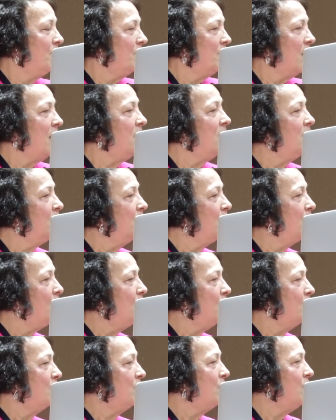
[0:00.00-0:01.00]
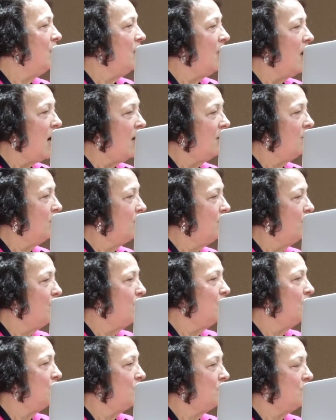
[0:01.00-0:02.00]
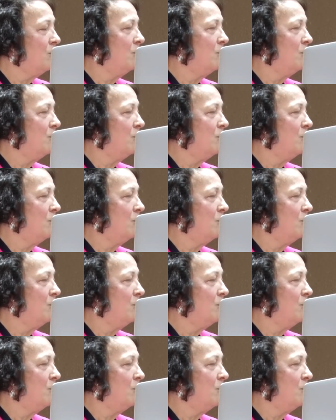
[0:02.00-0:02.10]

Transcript: right to vote, we had the first